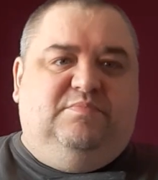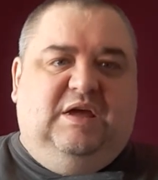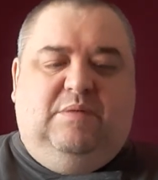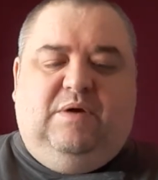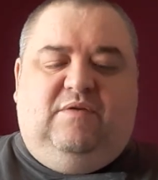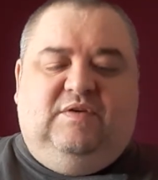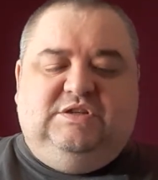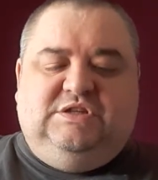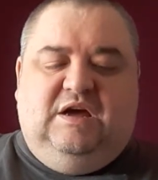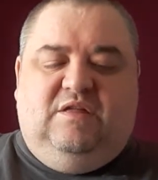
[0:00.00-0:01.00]
eBay,
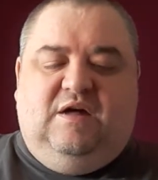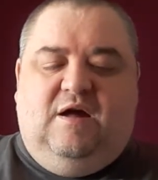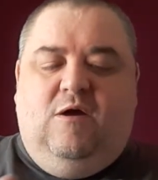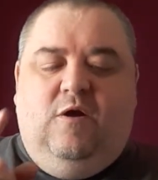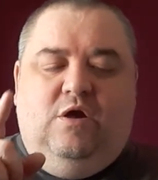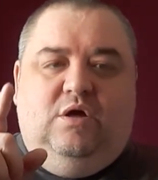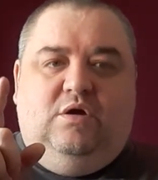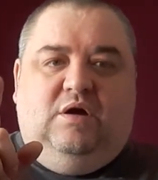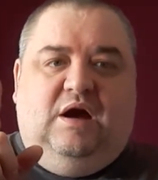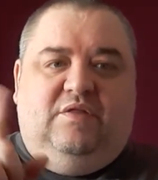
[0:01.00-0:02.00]
things like that,
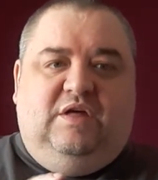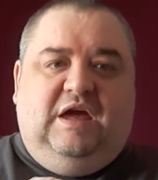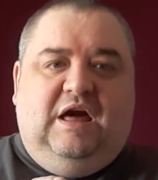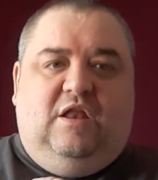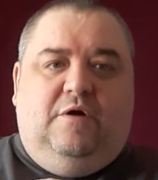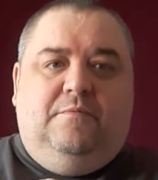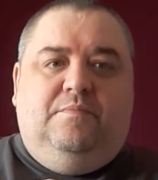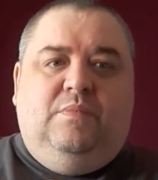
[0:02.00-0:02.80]
and the yellow.